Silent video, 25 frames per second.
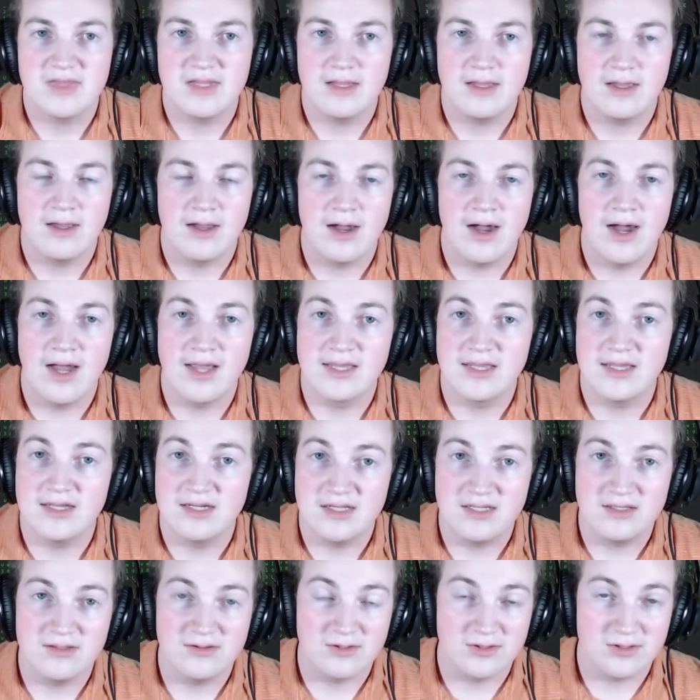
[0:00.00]
I can
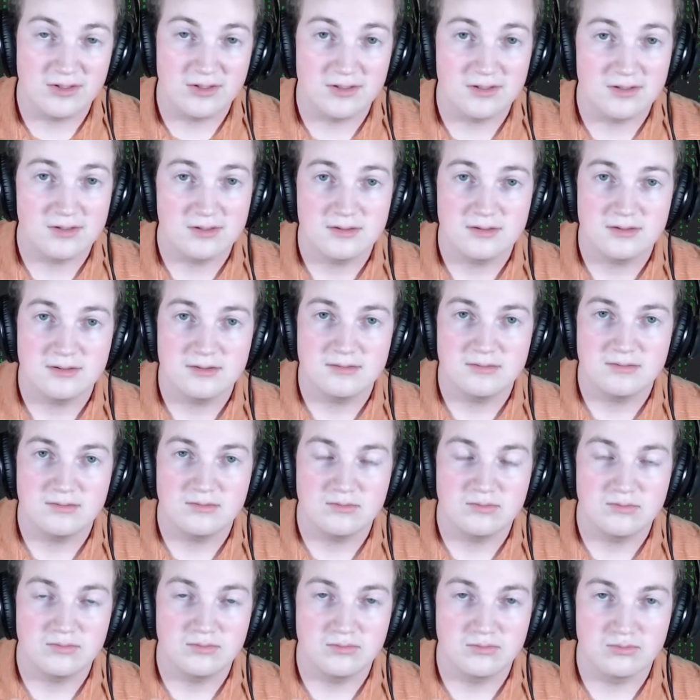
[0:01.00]
either
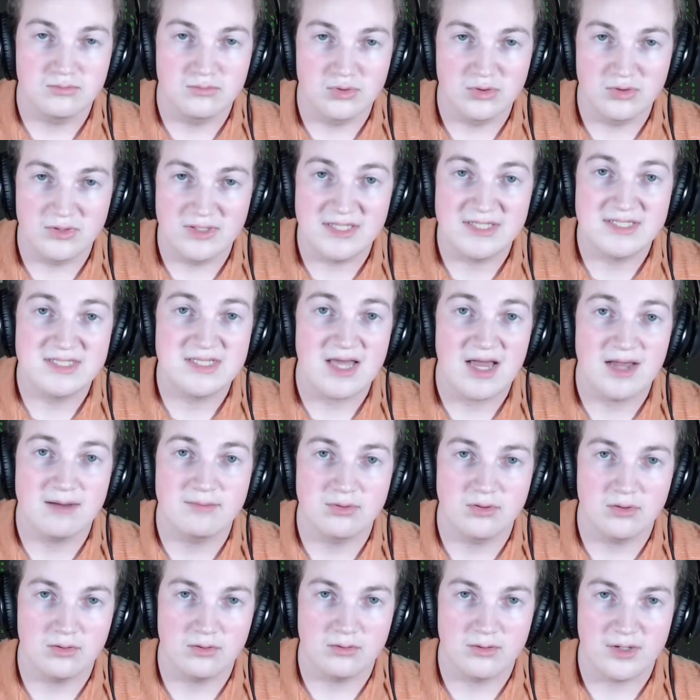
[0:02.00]
release that
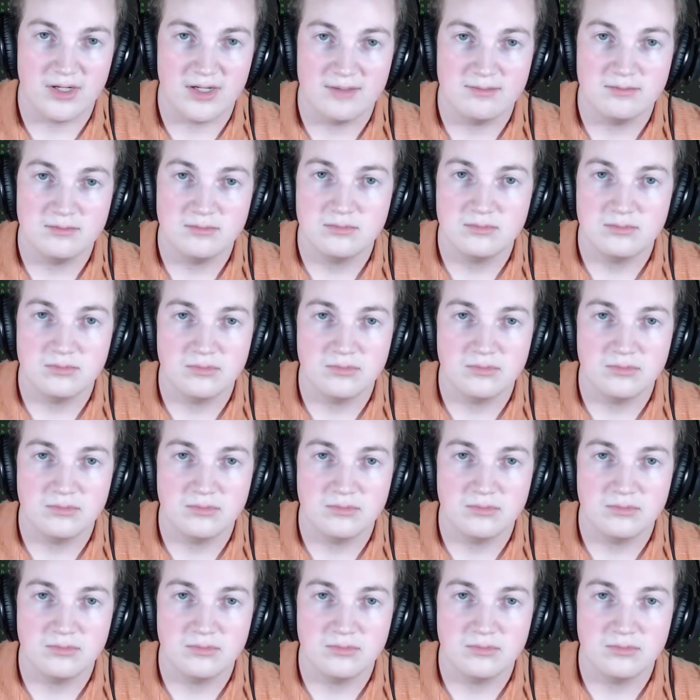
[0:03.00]
program